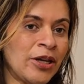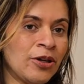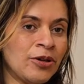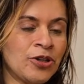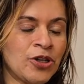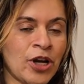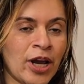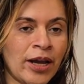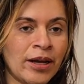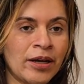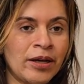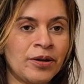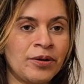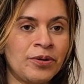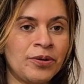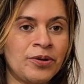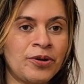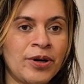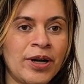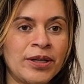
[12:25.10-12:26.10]
jacket
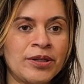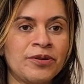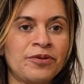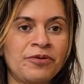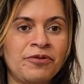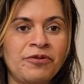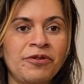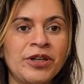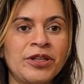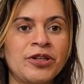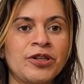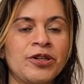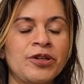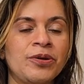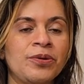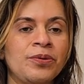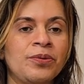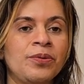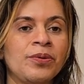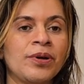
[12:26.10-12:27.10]
or dress fit
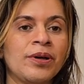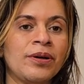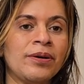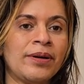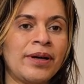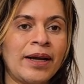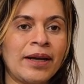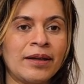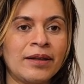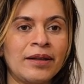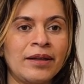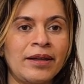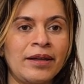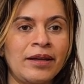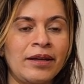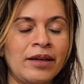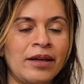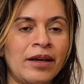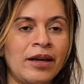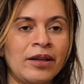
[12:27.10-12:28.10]
you
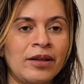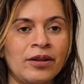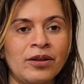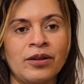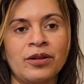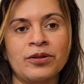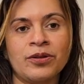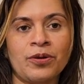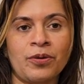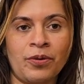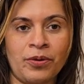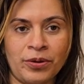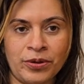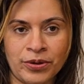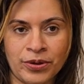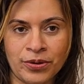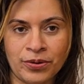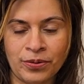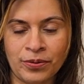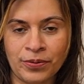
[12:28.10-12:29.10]
correctly in the
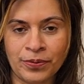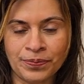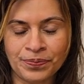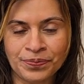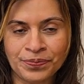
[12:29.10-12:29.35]
torso.